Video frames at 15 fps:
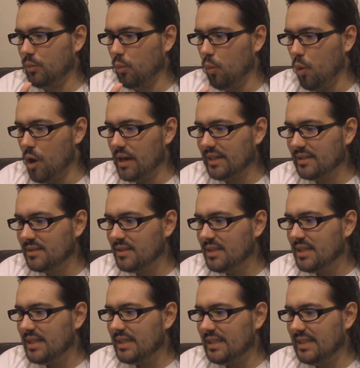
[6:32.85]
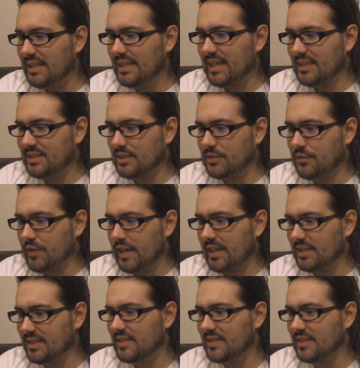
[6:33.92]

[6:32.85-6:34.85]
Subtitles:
one, he gets his face.